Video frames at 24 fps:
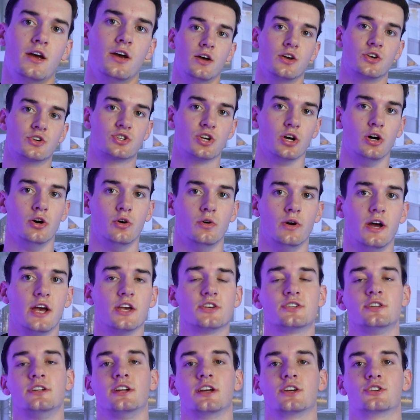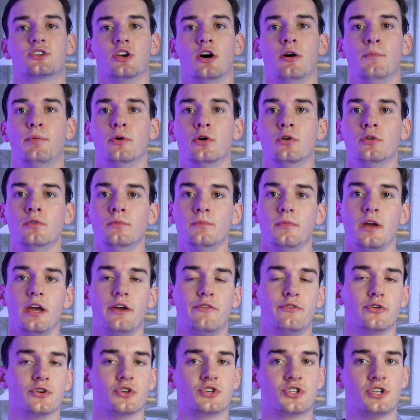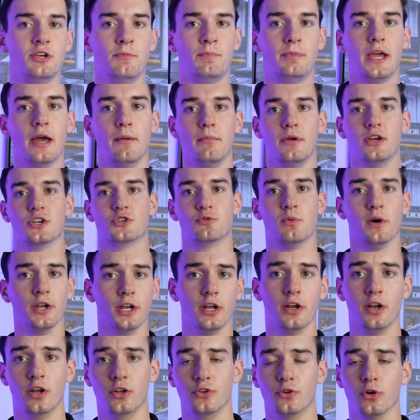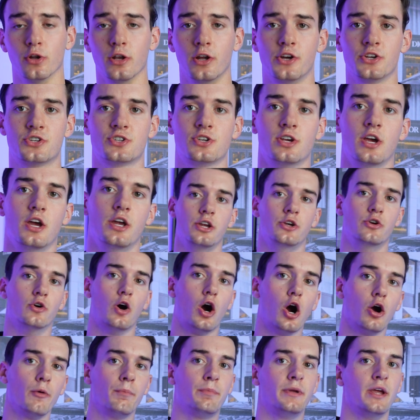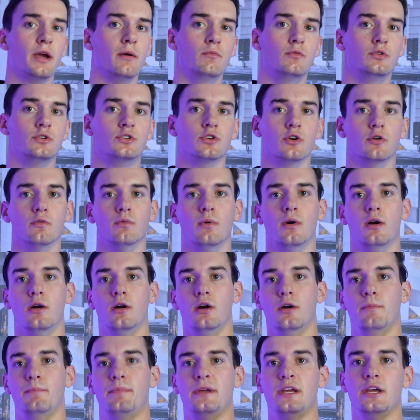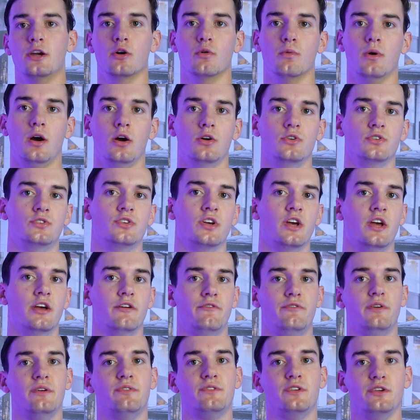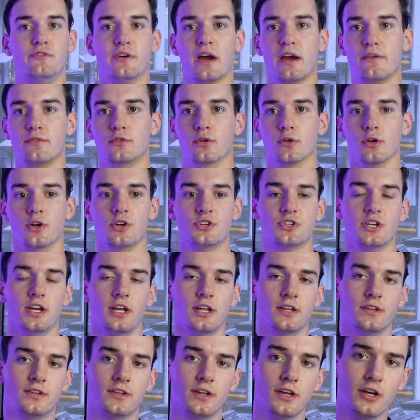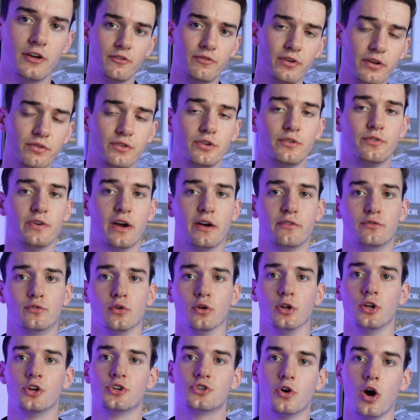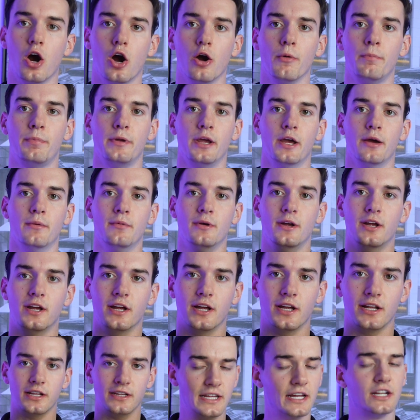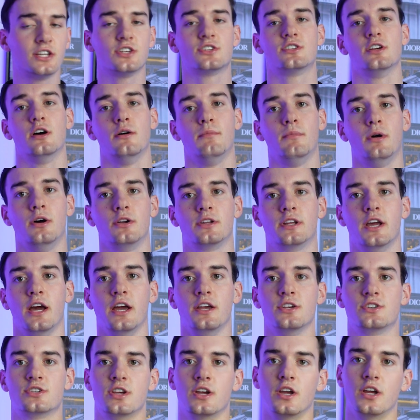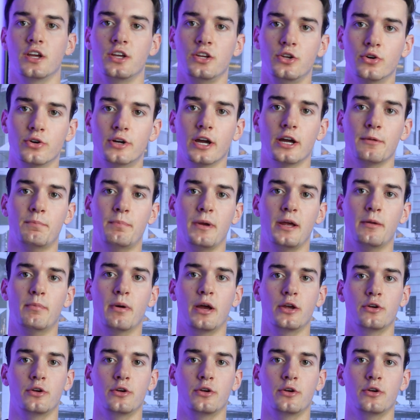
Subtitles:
So as an example, if your CPM is $100, your RPM would be around $55, and $55 your RPM, that is the amount guys you get paid by